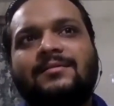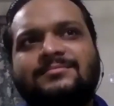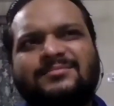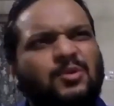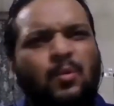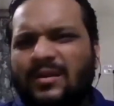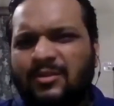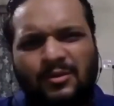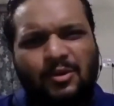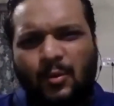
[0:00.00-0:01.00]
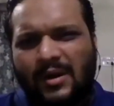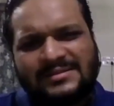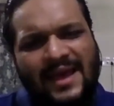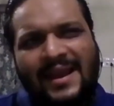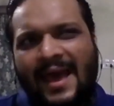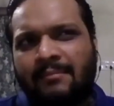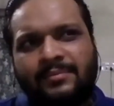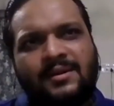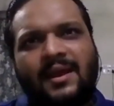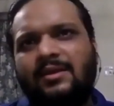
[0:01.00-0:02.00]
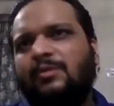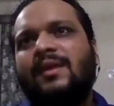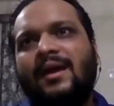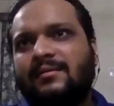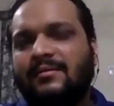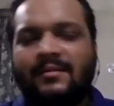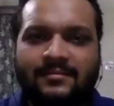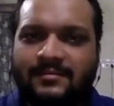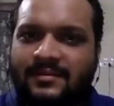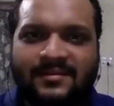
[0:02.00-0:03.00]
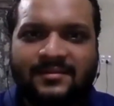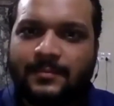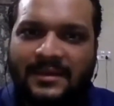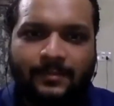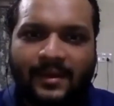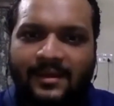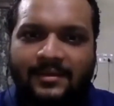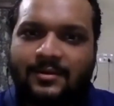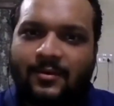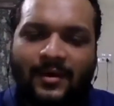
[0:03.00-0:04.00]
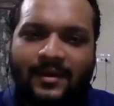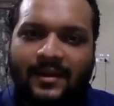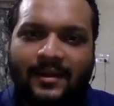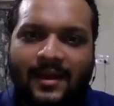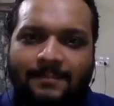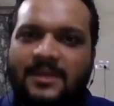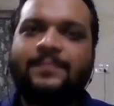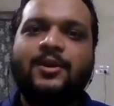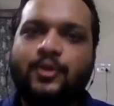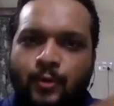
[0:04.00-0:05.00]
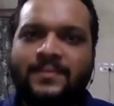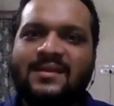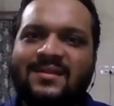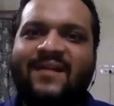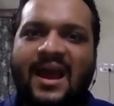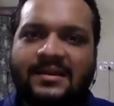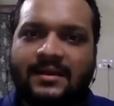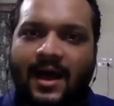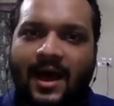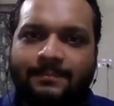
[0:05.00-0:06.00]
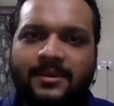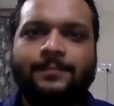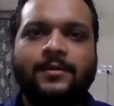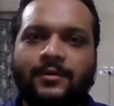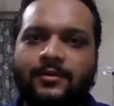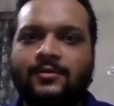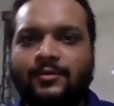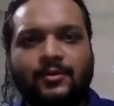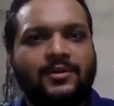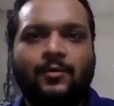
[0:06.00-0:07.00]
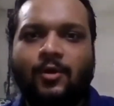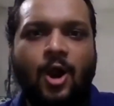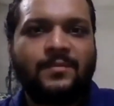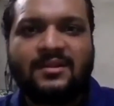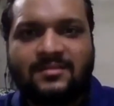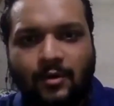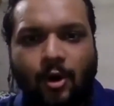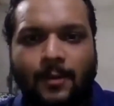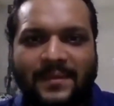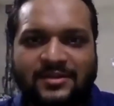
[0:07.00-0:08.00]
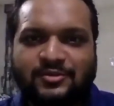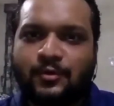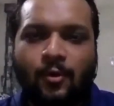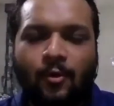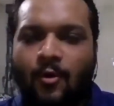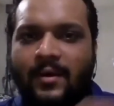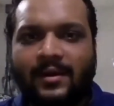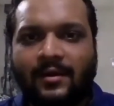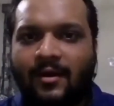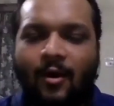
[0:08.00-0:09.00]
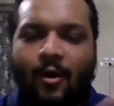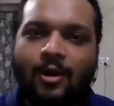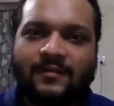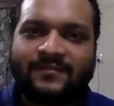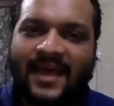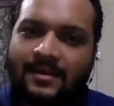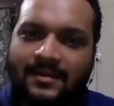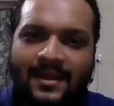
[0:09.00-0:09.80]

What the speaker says: So once that happened, I knew that this is me, man. And people knew me as the violin guy. People, they would call me the so-called Maestro and all of that,